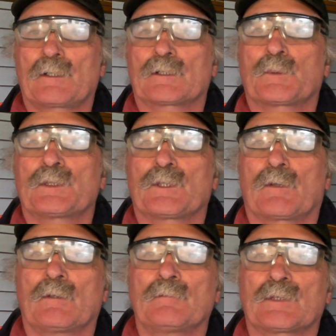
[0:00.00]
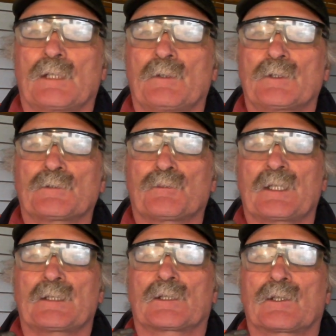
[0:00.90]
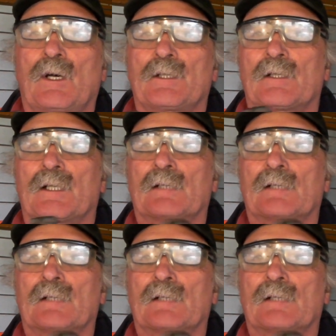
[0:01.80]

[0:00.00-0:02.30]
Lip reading: switch on them, so if you just flick it to grinder and